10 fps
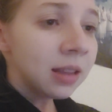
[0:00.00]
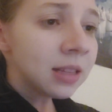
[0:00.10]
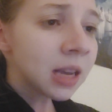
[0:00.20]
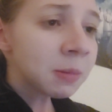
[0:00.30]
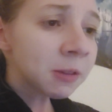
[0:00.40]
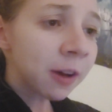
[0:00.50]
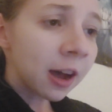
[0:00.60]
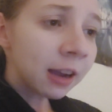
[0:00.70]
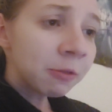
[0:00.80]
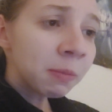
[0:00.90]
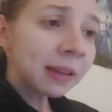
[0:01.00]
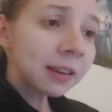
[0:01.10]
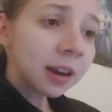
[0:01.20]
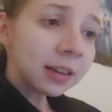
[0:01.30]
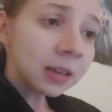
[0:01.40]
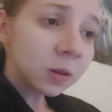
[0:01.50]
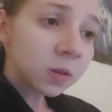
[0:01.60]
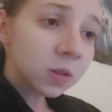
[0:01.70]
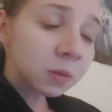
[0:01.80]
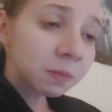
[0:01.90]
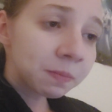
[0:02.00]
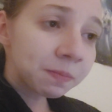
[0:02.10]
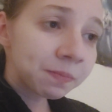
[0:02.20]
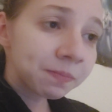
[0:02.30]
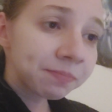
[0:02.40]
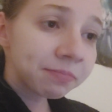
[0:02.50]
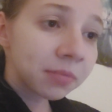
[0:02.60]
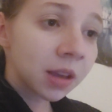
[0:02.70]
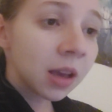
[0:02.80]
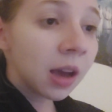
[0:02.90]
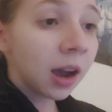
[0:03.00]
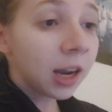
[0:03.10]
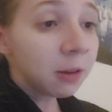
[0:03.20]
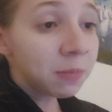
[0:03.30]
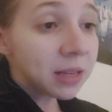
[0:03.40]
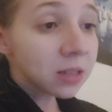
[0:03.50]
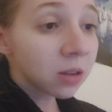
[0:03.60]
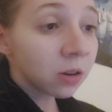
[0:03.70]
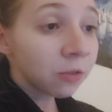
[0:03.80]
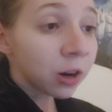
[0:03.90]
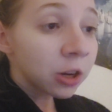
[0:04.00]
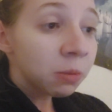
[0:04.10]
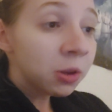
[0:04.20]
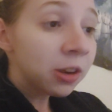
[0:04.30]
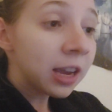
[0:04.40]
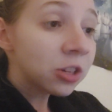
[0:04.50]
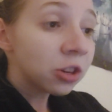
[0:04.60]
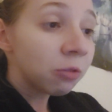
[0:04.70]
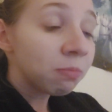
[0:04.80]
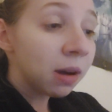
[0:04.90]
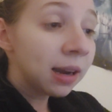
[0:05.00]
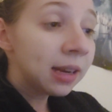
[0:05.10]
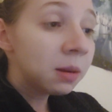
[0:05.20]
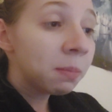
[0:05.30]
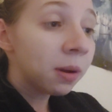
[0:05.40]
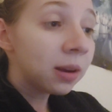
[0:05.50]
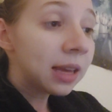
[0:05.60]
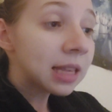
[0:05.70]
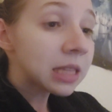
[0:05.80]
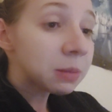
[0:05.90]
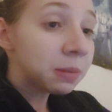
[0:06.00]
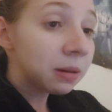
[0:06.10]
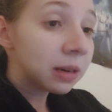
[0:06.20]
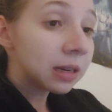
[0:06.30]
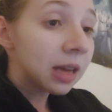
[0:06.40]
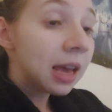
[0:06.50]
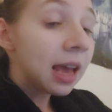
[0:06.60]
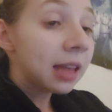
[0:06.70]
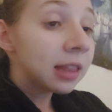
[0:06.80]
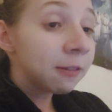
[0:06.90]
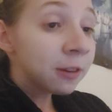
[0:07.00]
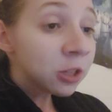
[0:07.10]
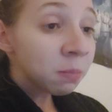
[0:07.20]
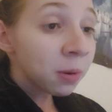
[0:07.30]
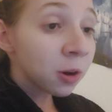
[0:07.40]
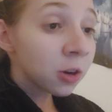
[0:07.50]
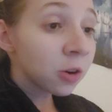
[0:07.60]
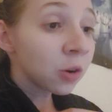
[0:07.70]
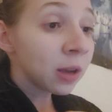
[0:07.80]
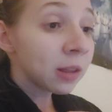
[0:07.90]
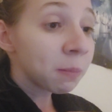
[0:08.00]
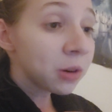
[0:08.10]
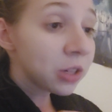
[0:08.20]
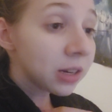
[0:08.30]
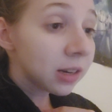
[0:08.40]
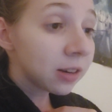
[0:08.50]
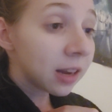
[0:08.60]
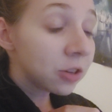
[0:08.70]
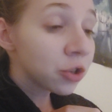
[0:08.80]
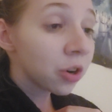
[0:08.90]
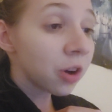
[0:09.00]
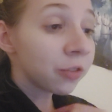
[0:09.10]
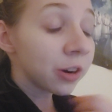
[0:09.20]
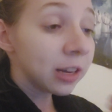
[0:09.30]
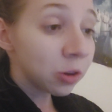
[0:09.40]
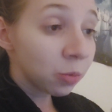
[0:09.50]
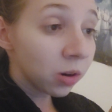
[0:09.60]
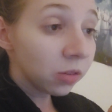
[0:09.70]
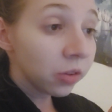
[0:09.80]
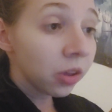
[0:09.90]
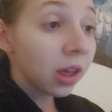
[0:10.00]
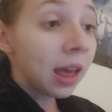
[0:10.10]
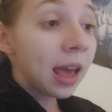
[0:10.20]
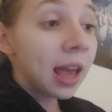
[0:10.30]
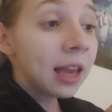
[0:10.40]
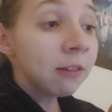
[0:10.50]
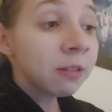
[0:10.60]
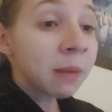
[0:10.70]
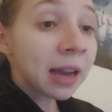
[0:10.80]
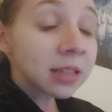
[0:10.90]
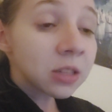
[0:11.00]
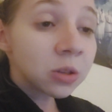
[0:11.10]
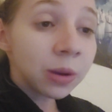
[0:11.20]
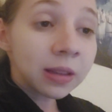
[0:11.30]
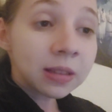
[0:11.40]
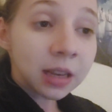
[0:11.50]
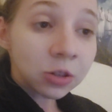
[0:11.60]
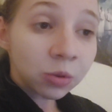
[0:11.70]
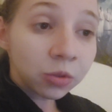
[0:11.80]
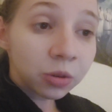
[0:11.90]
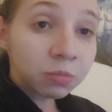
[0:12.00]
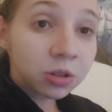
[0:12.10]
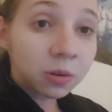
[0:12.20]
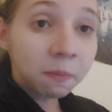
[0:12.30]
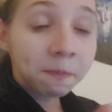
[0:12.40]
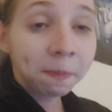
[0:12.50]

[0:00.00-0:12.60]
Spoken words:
These types have high romantic ideals. INFPs long for a communication of mind, body, and spirit, and they vision a partner who can appreciate the nature of their inner world and give them access to it in sexual terms.